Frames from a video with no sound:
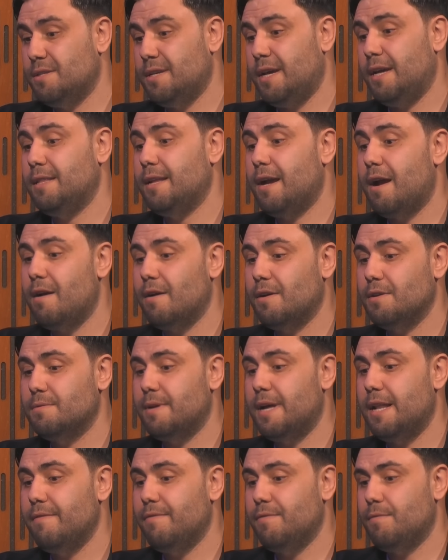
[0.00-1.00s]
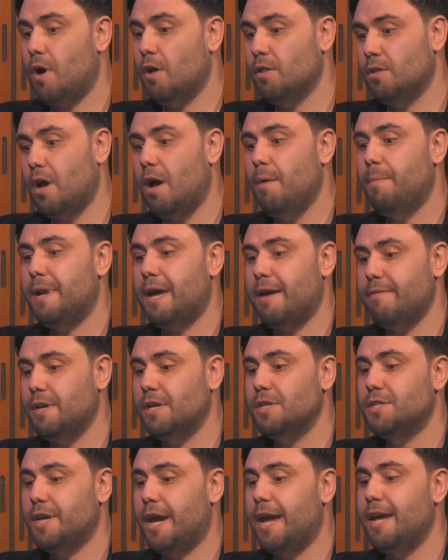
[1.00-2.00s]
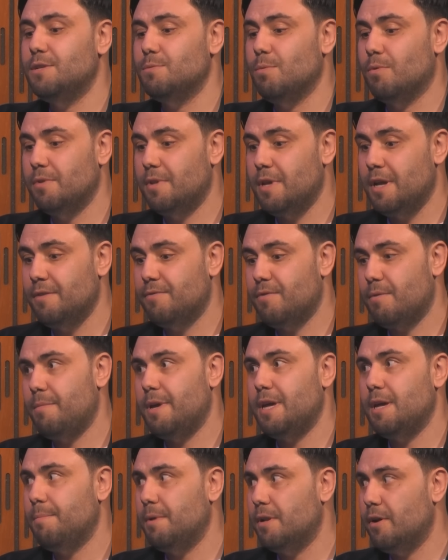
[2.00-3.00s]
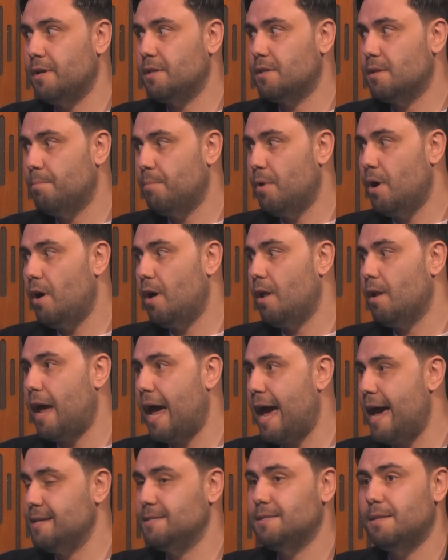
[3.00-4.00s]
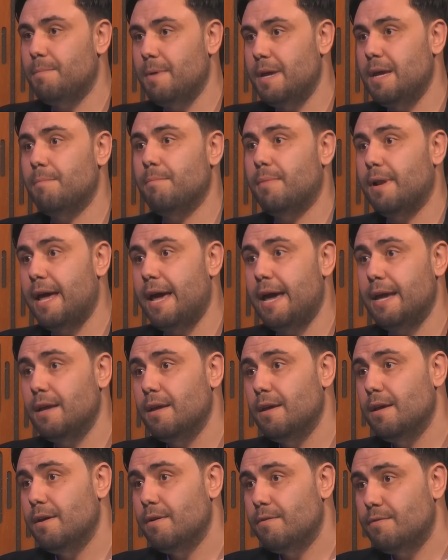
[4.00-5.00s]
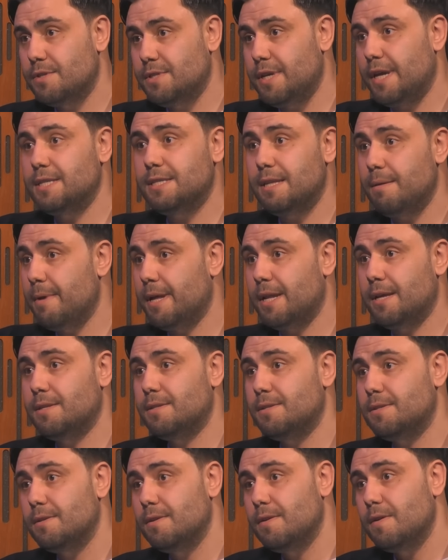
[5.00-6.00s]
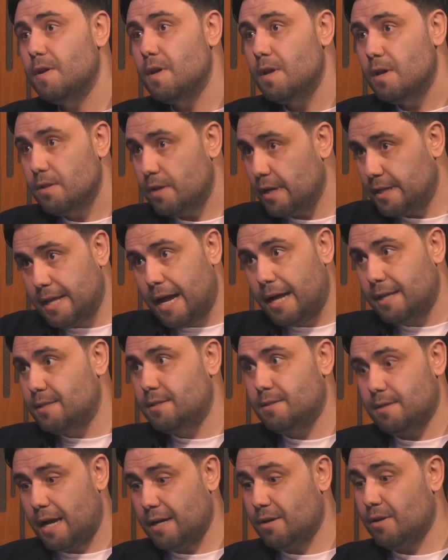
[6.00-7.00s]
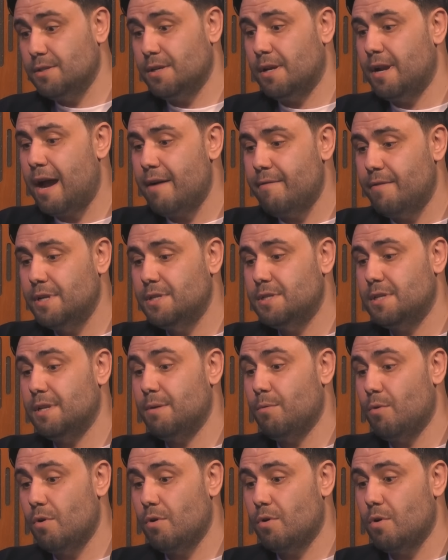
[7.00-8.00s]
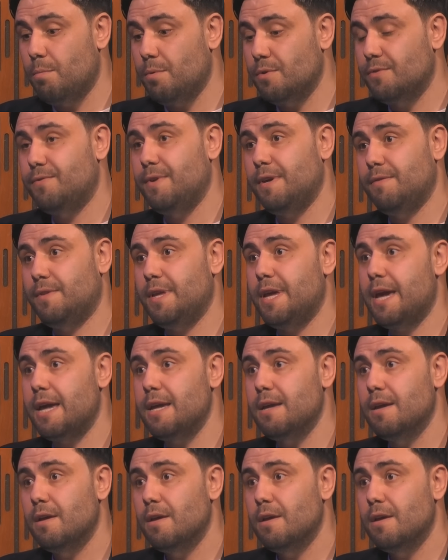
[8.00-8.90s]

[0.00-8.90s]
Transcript: saying to Eric as well, if on top of that, if you could change one thing for me, it'd be like the ball has to be in play for sixty minutes. Mm. Like that's because uh, on average in the World Cup was fifty-eight.